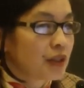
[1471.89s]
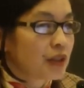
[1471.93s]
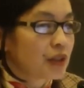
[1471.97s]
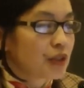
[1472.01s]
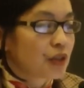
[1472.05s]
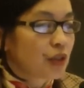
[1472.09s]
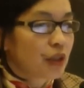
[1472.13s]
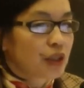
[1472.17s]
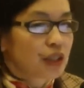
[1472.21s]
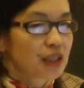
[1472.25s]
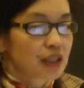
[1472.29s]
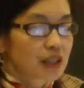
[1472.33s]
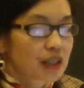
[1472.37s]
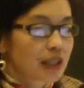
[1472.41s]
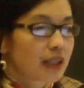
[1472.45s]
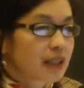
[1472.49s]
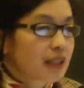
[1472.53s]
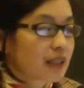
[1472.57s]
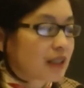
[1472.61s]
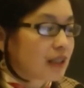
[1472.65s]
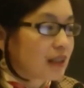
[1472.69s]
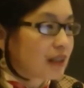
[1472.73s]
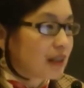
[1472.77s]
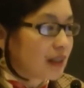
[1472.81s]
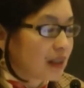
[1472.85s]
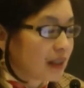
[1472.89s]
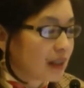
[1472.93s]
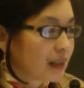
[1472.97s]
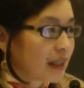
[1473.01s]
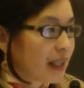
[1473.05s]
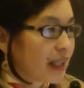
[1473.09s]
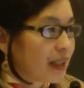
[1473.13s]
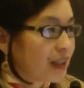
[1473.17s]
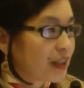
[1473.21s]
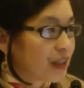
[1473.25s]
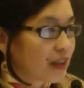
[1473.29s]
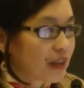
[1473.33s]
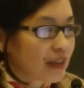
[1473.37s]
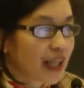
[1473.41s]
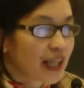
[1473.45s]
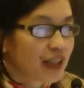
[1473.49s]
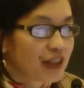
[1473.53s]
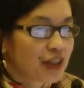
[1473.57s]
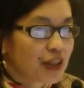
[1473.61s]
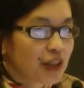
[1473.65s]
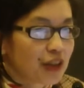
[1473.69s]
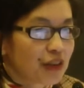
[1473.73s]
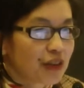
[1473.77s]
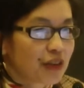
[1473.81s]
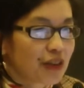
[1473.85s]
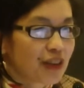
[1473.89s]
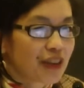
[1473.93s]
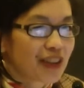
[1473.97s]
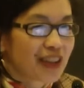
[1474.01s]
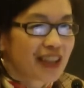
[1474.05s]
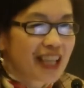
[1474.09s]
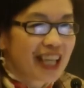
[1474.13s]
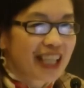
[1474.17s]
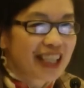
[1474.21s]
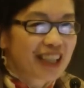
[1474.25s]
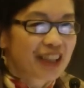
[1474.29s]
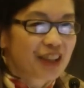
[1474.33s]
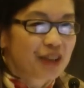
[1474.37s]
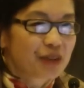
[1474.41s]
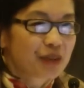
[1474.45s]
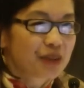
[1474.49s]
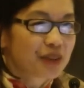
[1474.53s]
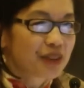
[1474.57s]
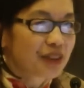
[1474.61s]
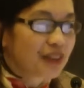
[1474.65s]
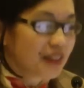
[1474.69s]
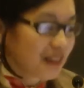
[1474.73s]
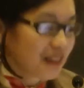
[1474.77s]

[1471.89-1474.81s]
So I'd just like to end on that note. Thank you.